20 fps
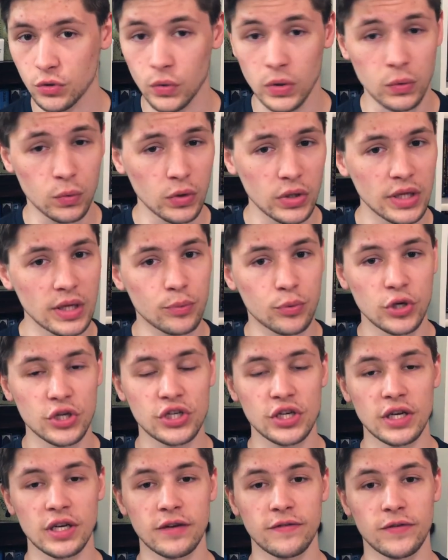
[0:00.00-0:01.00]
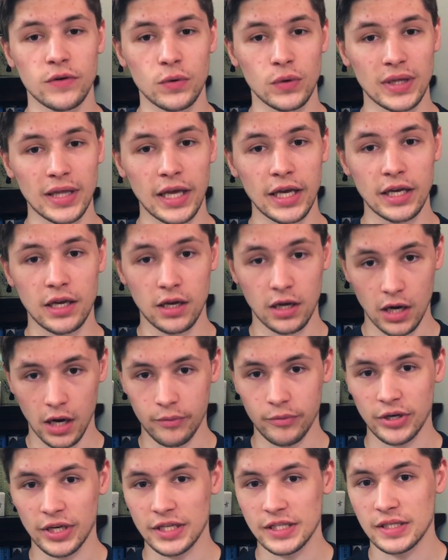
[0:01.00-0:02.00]
we'd really appreciate it if you would like,
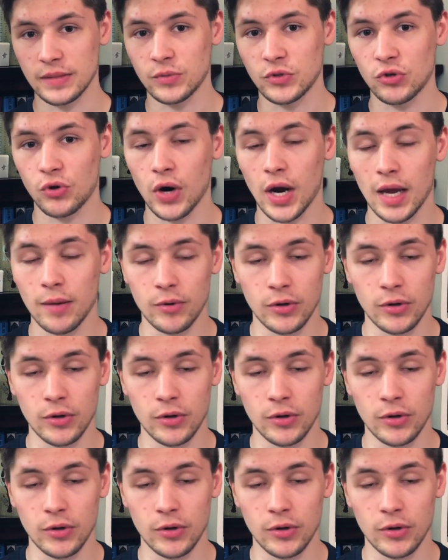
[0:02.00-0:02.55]
comment, and subscribe,